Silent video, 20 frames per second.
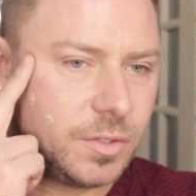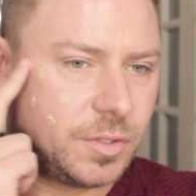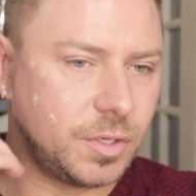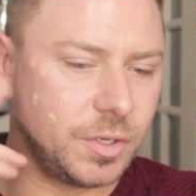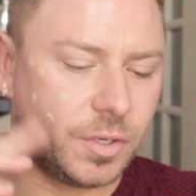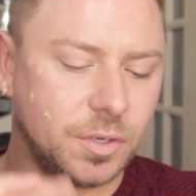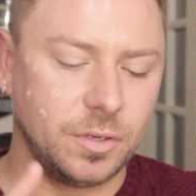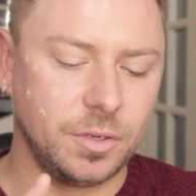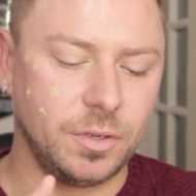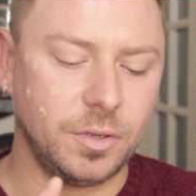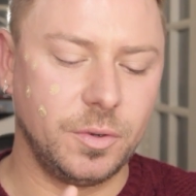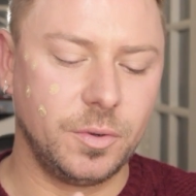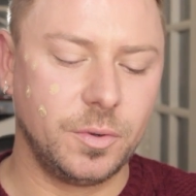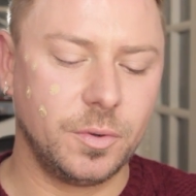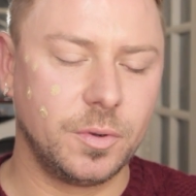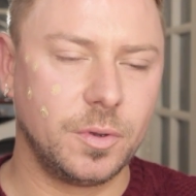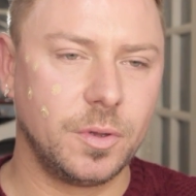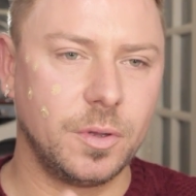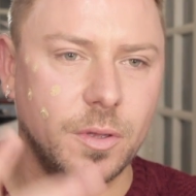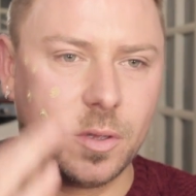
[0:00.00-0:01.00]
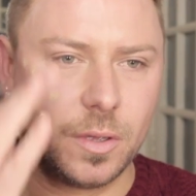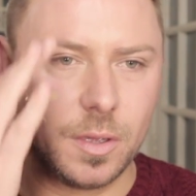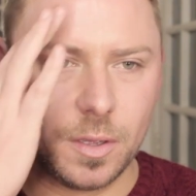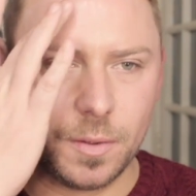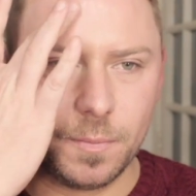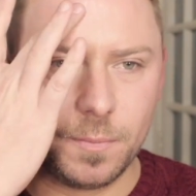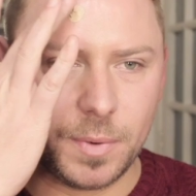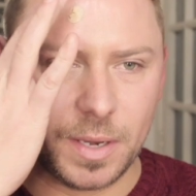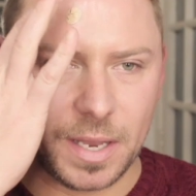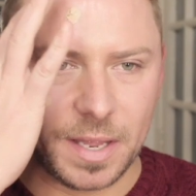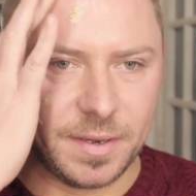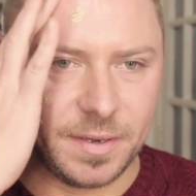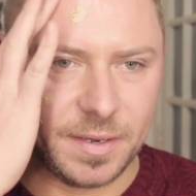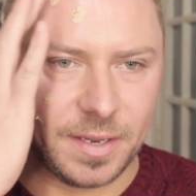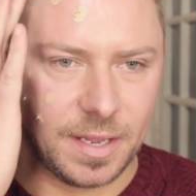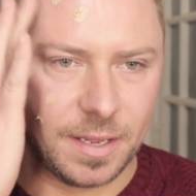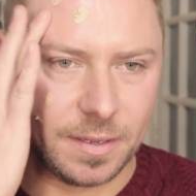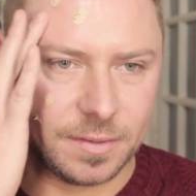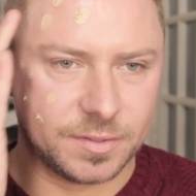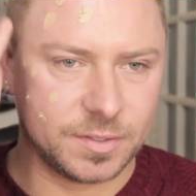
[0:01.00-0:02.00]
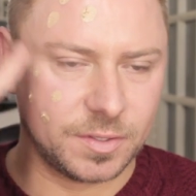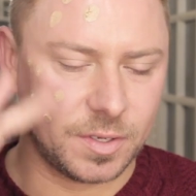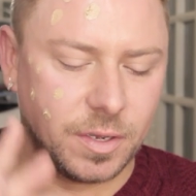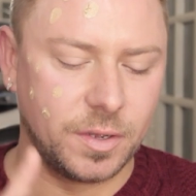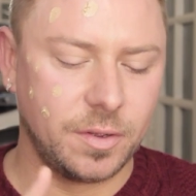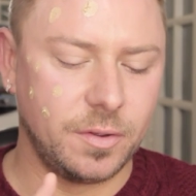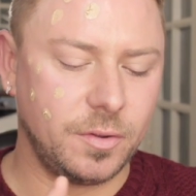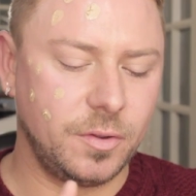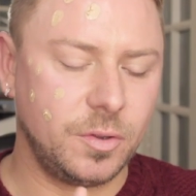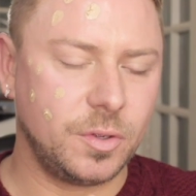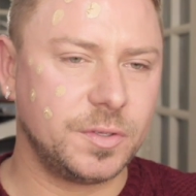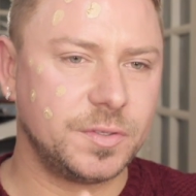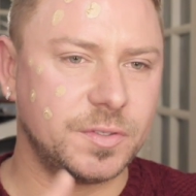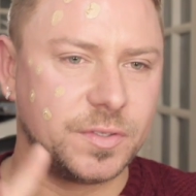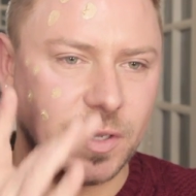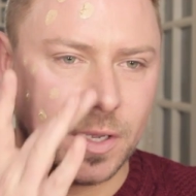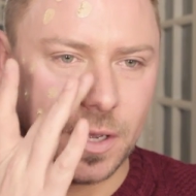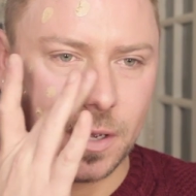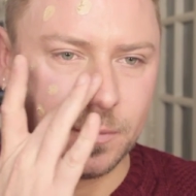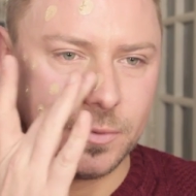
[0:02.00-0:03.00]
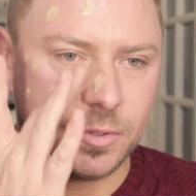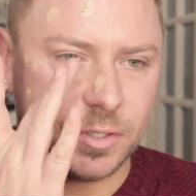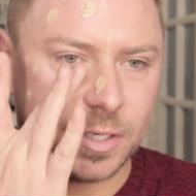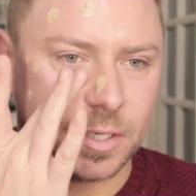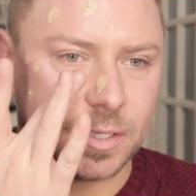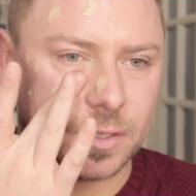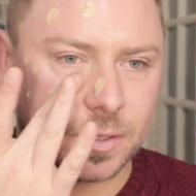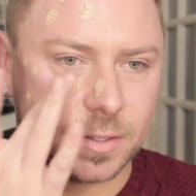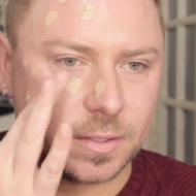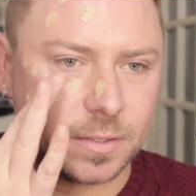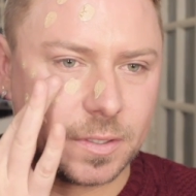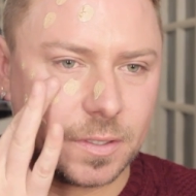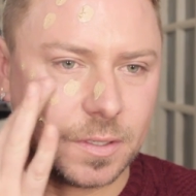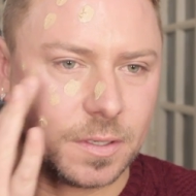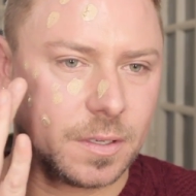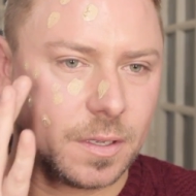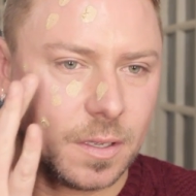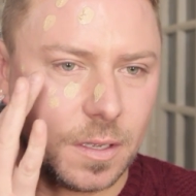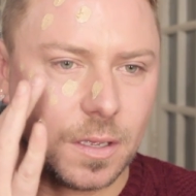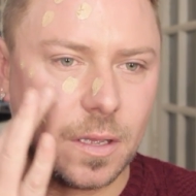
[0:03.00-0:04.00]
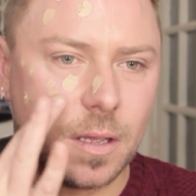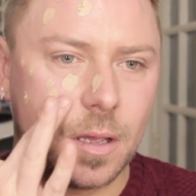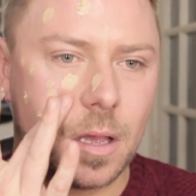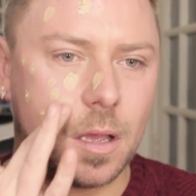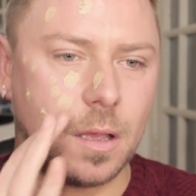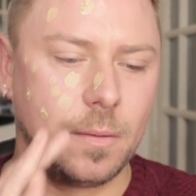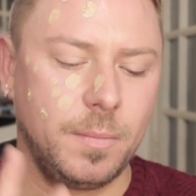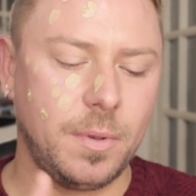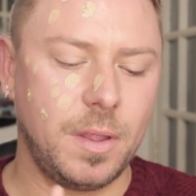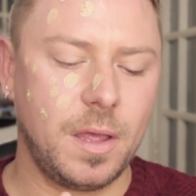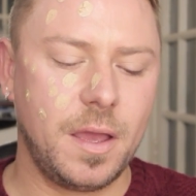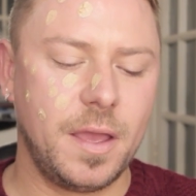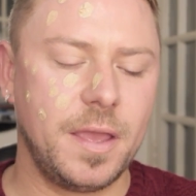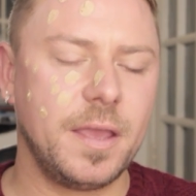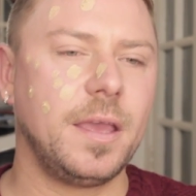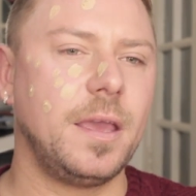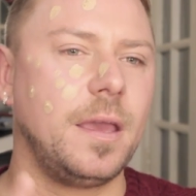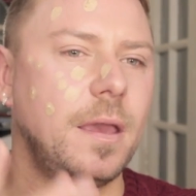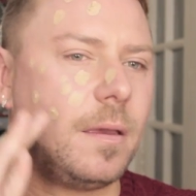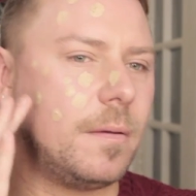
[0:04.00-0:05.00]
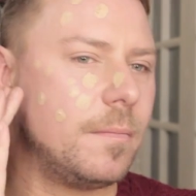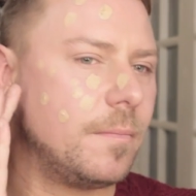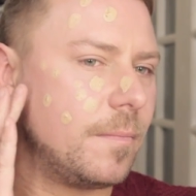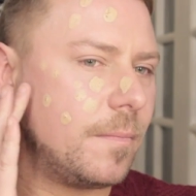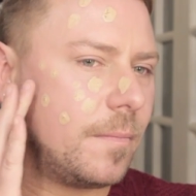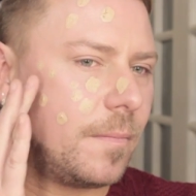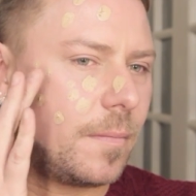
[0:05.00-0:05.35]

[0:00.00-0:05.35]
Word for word: to blend it. So you can see I'm just applying it